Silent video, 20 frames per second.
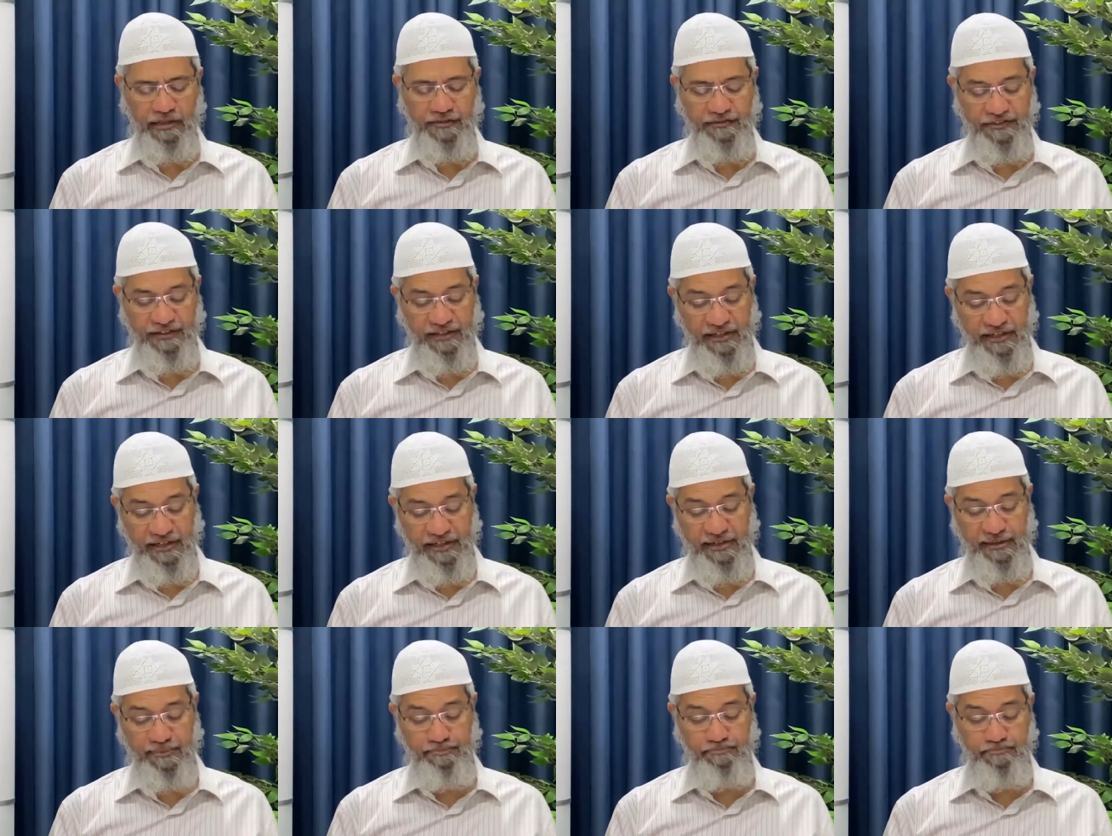
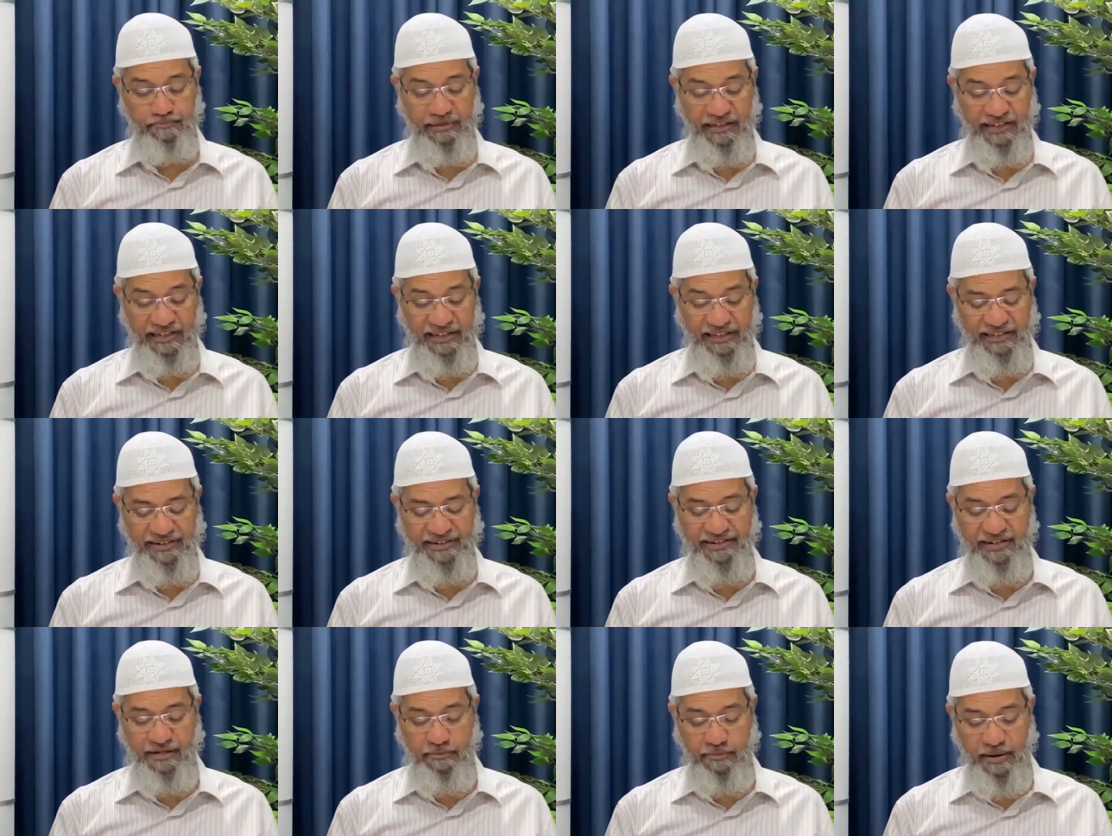Sir,
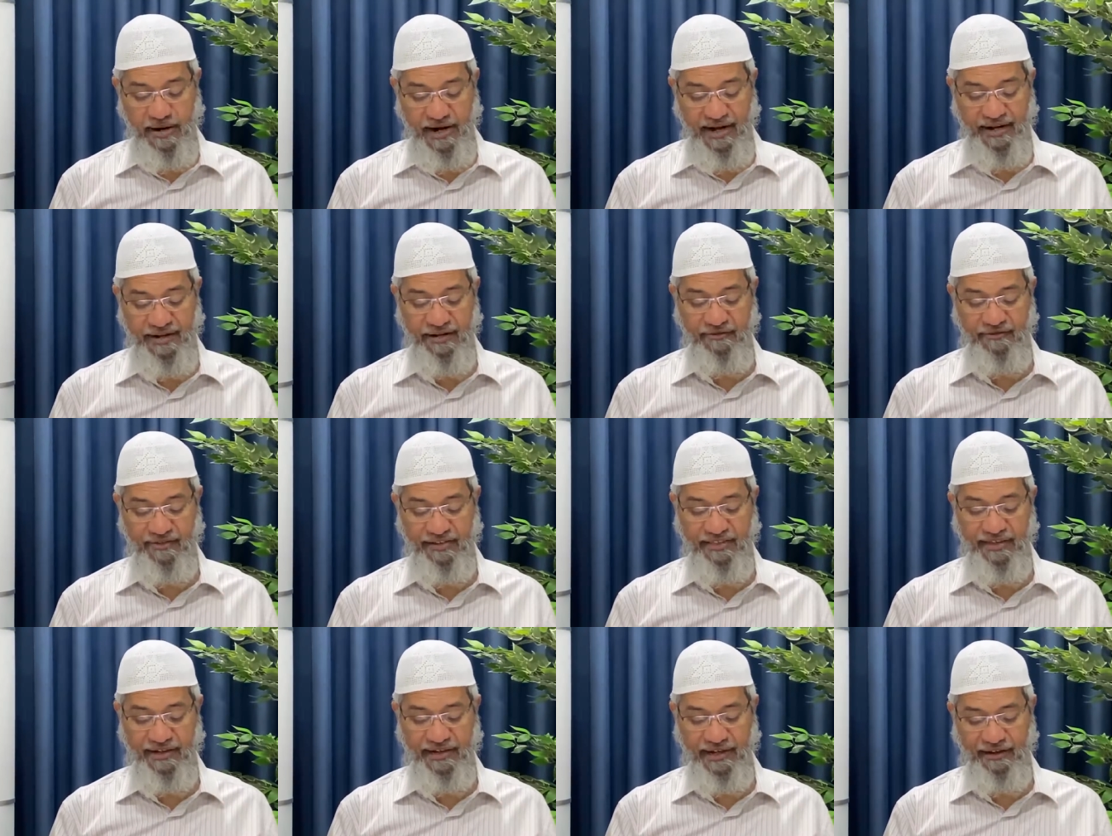please debate
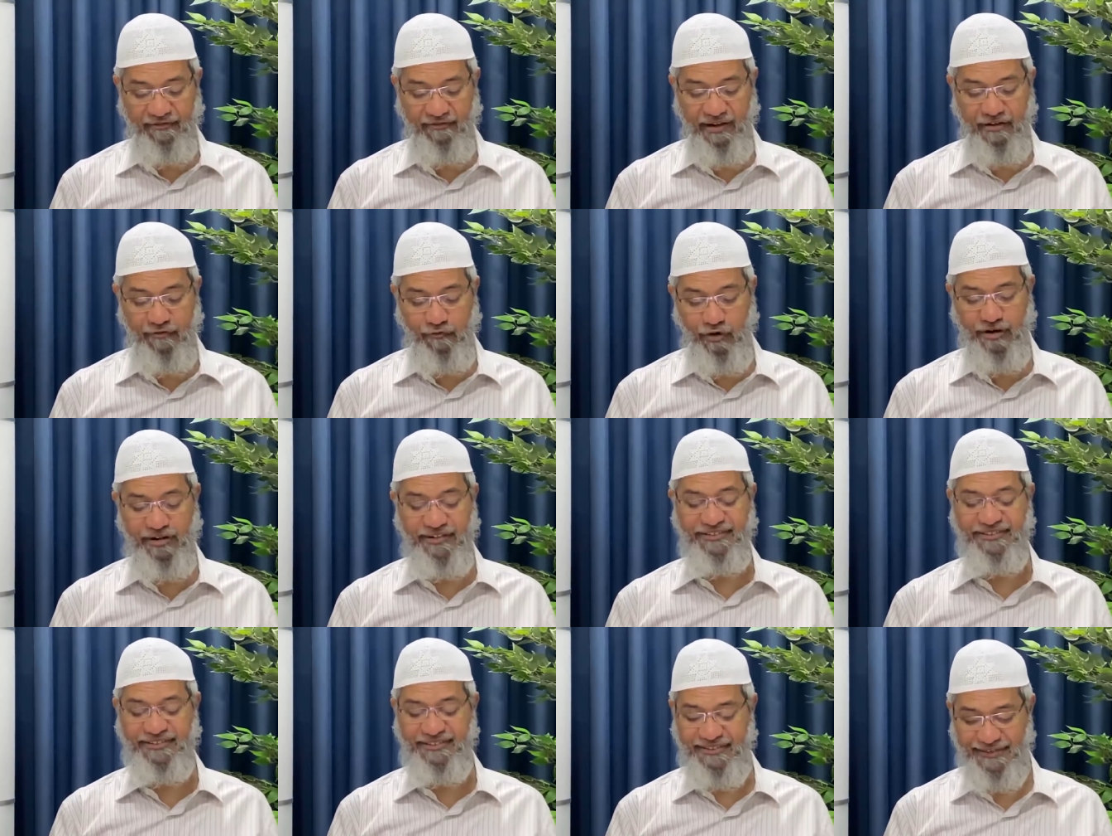with David
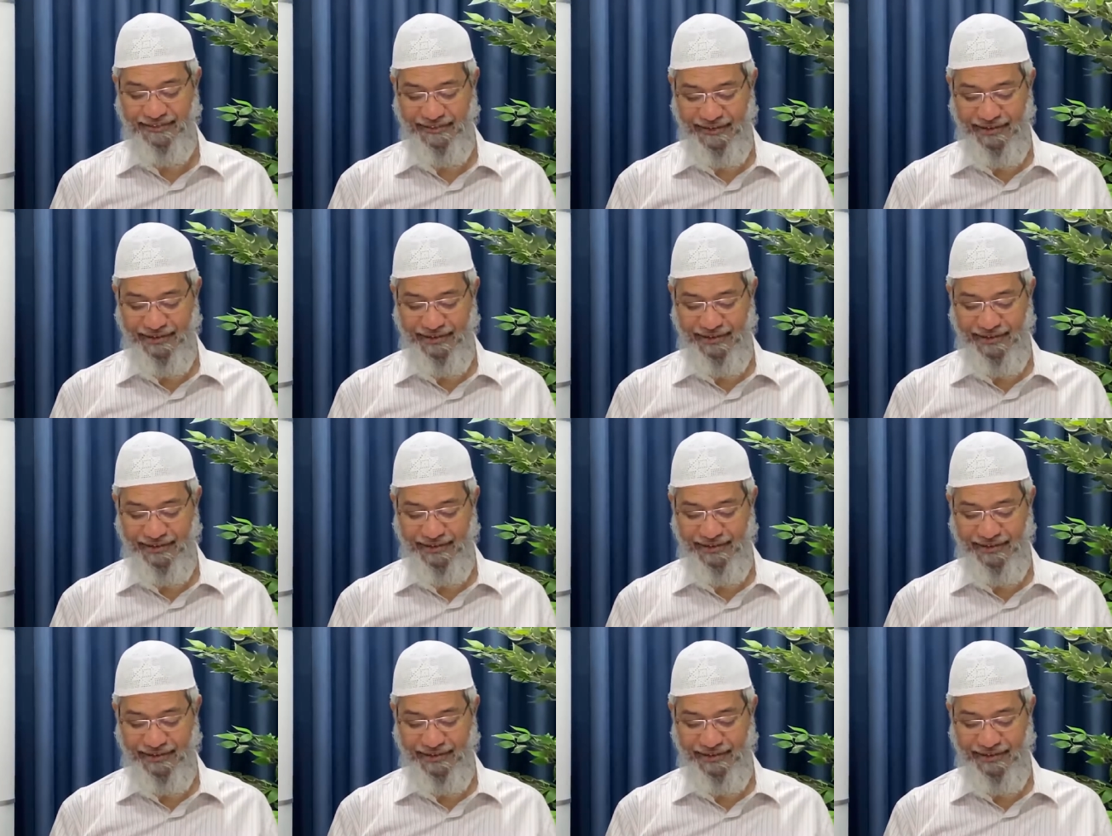Woods